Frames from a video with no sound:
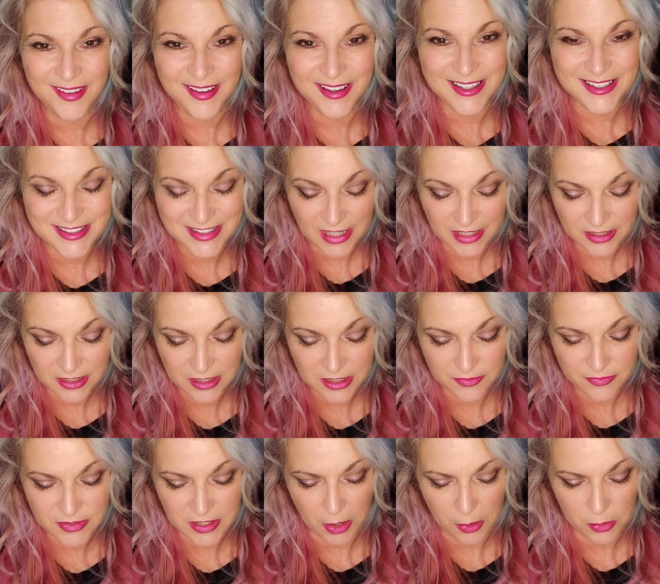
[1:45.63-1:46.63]

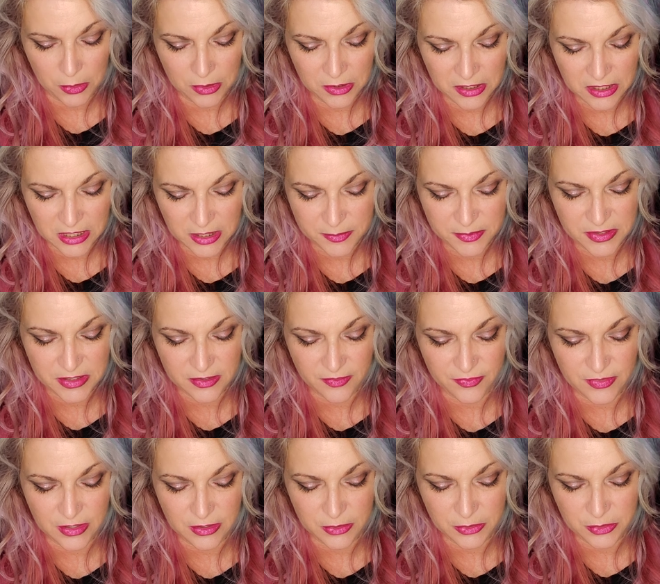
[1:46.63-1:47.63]
consecutive total eclipses
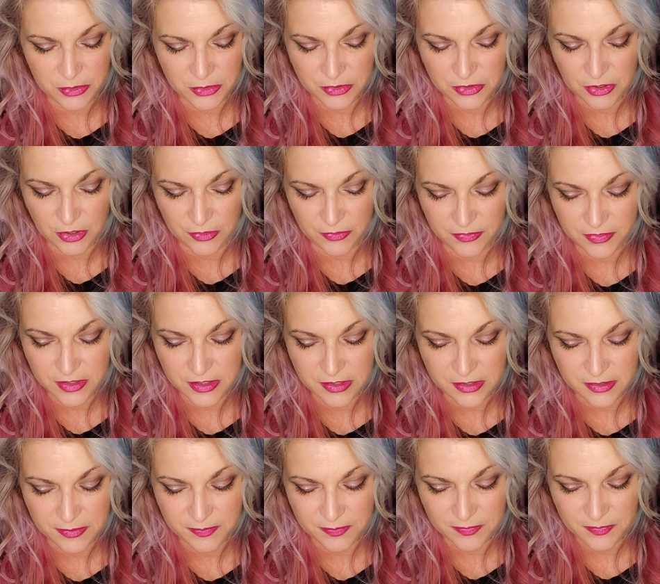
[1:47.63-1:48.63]
of the lunar surface.